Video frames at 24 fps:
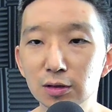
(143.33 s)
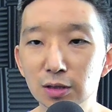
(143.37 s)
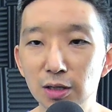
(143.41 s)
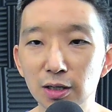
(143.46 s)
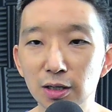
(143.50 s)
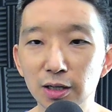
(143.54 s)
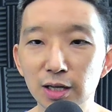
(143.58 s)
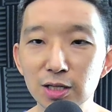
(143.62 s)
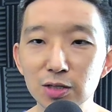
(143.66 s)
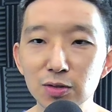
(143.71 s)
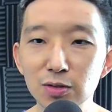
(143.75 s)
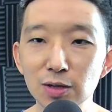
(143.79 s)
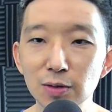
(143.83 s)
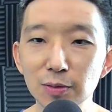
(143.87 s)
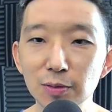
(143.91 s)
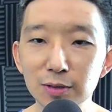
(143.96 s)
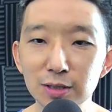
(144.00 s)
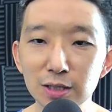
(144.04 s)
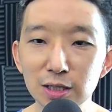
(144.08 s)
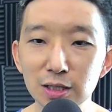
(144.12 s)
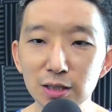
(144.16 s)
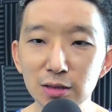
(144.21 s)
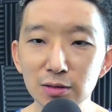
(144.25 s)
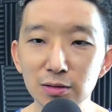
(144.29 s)
Yeah, again, so like I
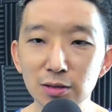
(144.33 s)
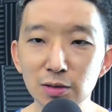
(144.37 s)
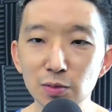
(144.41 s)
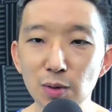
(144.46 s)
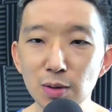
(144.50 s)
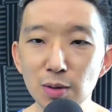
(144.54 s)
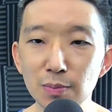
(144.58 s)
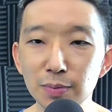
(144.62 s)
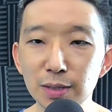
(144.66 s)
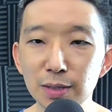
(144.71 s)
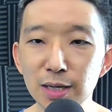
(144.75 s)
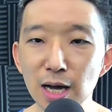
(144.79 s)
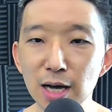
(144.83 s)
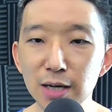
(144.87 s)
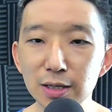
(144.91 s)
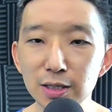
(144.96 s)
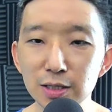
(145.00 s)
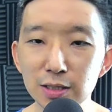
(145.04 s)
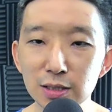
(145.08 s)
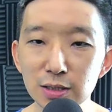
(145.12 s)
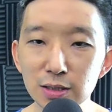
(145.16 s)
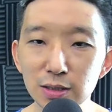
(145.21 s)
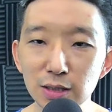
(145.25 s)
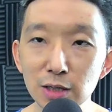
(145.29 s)
was saying, it went
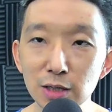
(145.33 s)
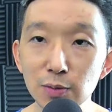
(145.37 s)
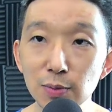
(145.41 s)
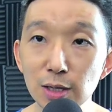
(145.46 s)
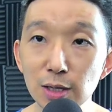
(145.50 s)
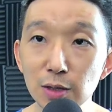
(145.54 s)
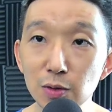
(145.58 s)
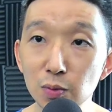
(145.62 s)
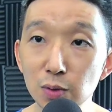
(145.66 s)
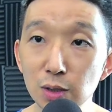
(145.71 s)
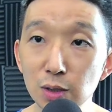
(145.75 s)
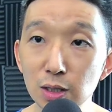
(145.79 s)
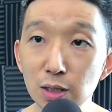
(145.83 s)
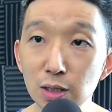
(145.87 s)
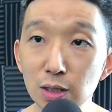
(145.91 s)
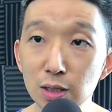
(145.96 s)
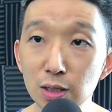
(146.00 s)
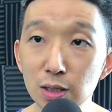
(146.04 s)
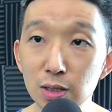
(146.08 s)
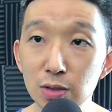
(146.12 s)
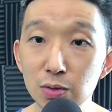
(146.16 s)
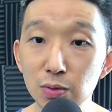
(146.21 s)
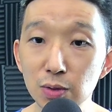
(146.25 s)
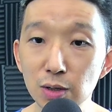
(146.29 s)
bananas. Anyway,
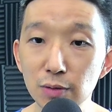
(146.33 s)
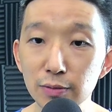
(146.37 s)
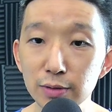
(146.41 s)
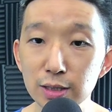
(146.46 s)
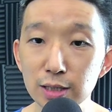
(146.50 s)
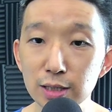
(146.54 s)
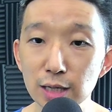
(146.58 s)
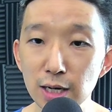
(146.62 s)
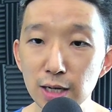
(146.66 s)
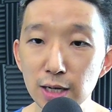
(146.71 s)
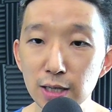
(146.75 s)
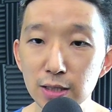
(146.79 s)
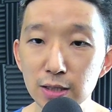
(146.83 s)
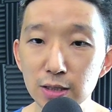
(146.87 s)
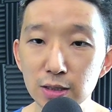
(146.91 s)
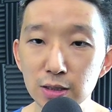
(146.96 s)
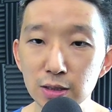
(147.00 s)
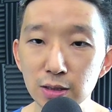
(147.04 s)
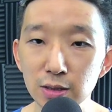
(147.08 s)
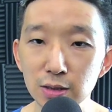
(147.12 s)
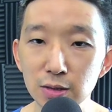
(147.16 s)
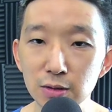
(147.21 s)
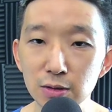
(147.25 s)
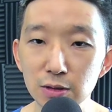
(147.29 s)
we took out these
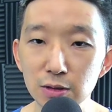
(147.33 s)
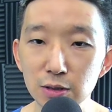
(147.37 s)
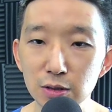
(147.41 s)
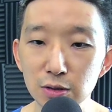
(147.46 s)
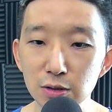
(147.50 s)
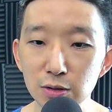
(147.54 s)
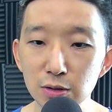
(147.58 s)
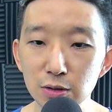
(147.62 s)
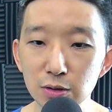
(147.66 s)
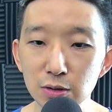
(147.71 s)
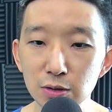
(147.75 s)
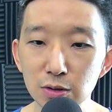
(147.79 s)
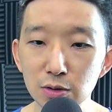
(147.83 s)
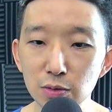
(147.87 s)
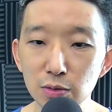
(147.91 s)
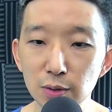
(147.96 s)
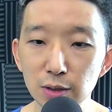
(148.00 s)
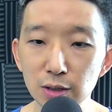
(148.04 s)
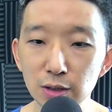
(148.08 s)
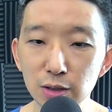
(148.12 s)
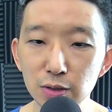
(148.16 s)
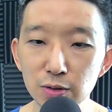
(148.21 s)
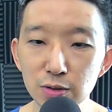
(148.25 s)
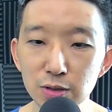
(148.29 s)
highs, so
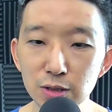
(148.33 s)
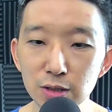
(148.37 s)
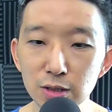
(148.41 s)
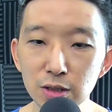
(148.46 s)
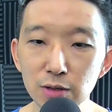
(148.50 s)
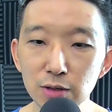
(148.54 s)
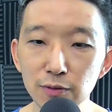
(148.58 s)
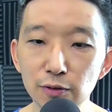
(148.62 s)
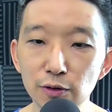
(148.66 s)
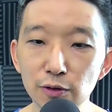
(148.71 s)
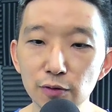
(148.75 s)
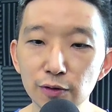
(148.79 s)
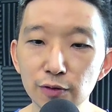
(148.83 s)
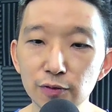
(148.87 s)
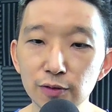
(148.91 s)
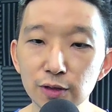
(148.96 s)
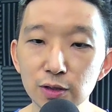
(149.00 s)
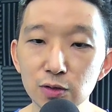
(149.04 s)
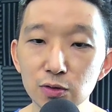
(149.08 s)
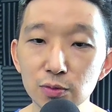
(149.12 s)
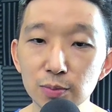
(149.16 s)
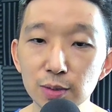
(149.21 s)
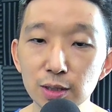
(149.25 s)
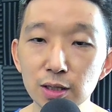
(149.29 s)
we're gonna consider
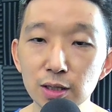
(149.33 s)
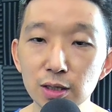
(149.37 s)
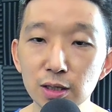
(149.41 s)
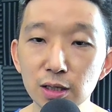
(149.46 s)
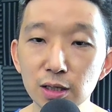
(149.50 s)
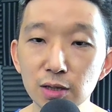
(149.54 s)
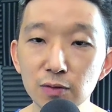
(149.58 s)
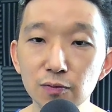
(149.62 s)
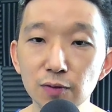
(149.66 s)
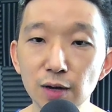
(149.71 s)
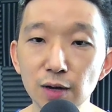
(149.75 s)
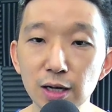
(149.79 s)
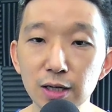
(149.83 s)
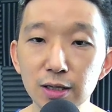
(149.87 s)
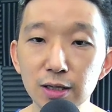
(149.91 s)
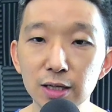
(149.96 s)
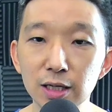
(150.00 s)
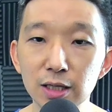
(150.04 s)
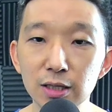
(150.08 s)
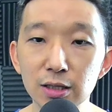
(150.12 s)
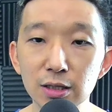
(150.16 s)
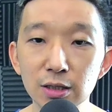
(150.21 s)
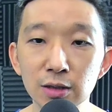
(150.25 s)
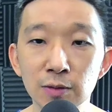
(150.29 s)
450 to be
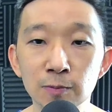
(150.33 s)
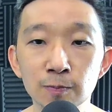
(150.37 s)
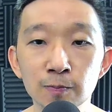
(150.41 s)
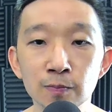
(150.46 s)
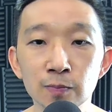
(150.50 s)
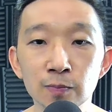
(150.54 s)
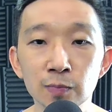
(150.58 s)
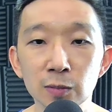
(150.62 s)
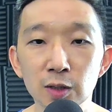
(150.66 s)
invalidated.